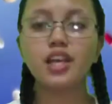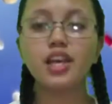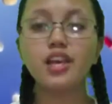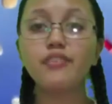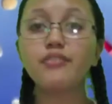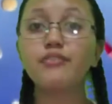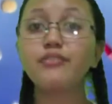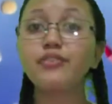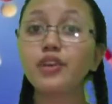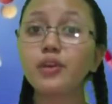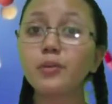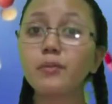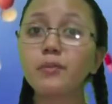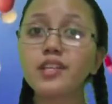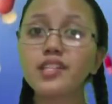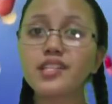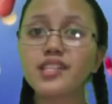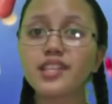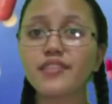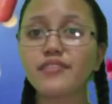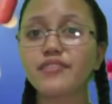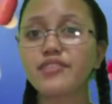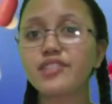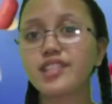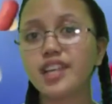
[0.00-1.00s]
If you must
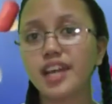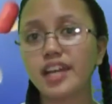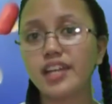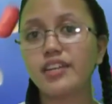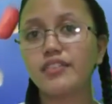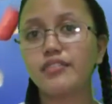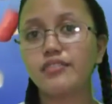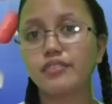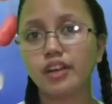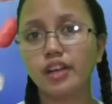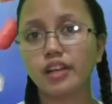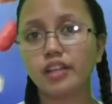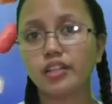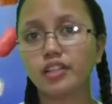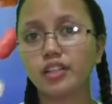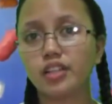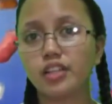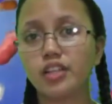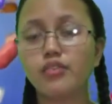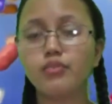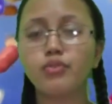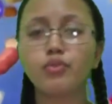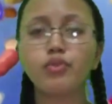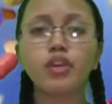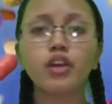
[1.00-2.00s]
have side effect
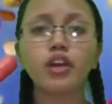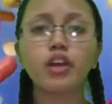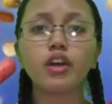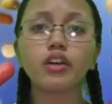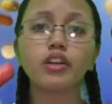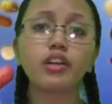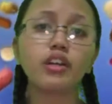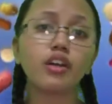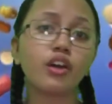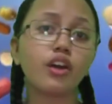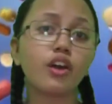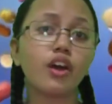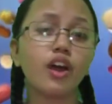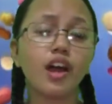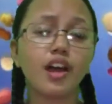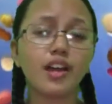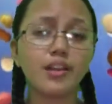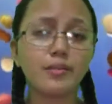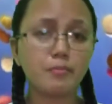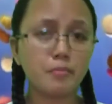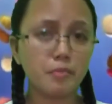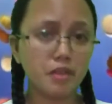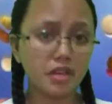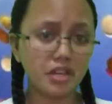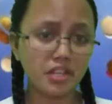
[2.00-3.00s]
if we are
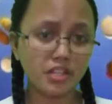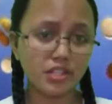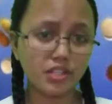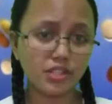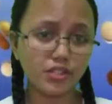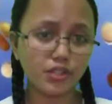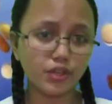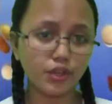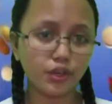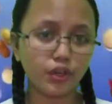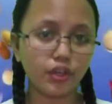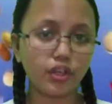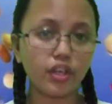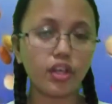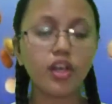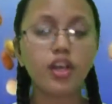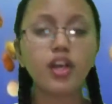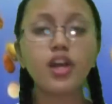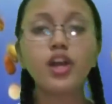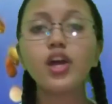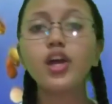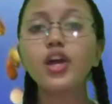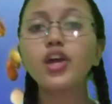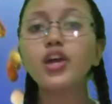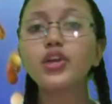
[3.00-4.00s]
administered,
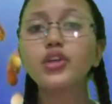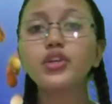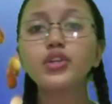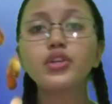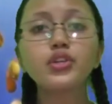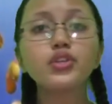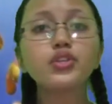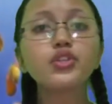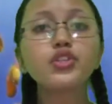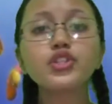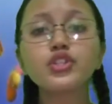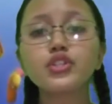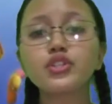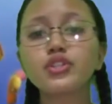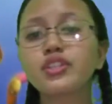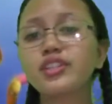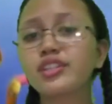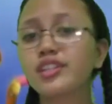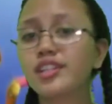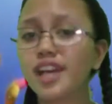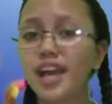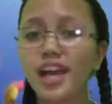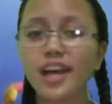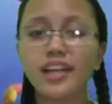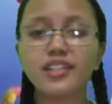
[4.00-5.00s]
you
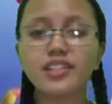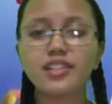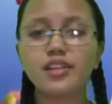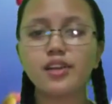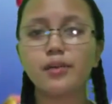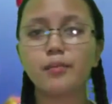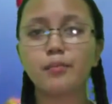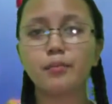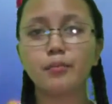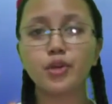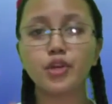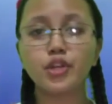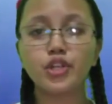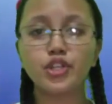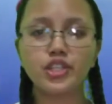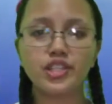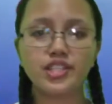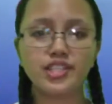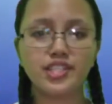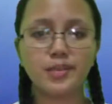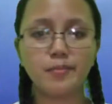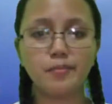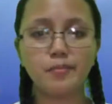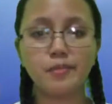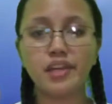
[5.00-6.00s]
should get
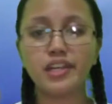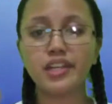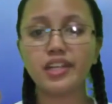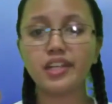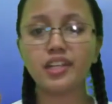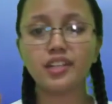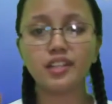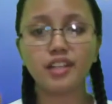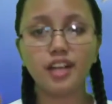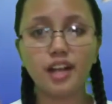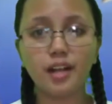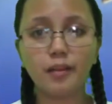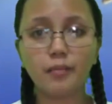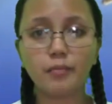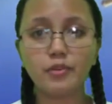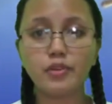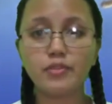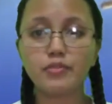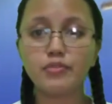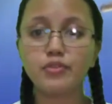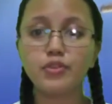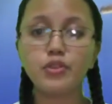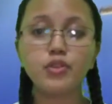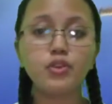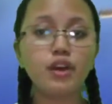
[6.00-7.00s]
emergency medical help
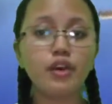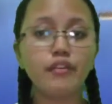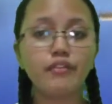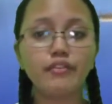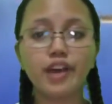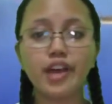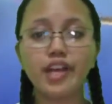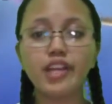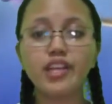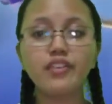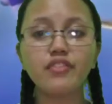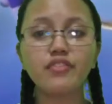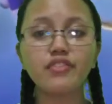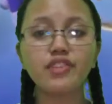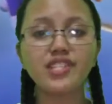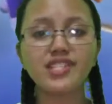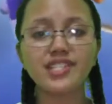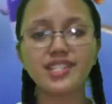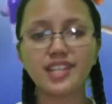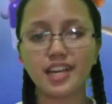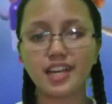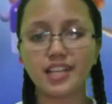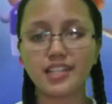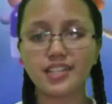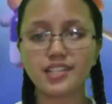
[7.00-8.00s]
if you have any of the
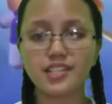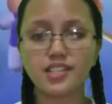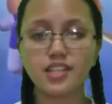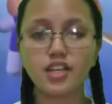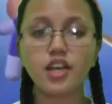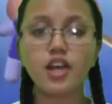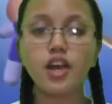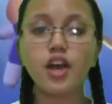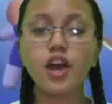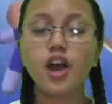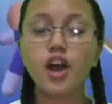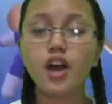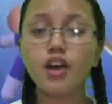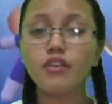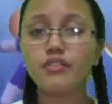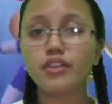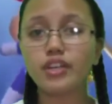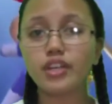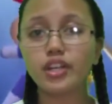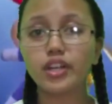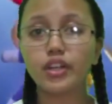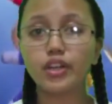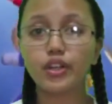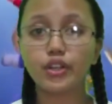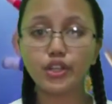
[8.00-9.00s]
signs of an
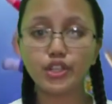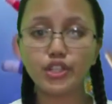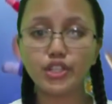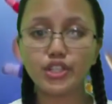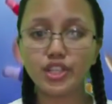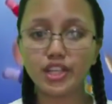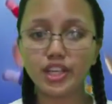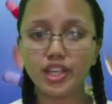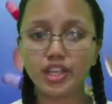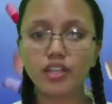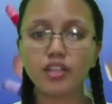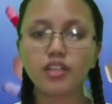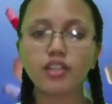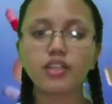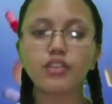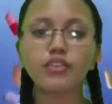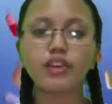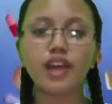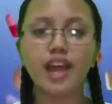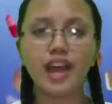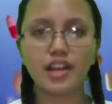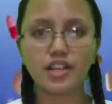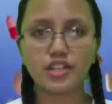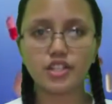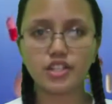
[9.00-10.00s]
allergic
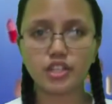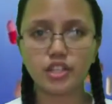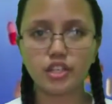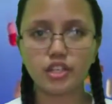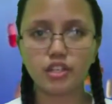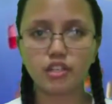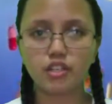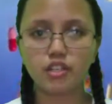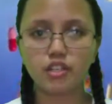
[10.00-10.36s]
reaction,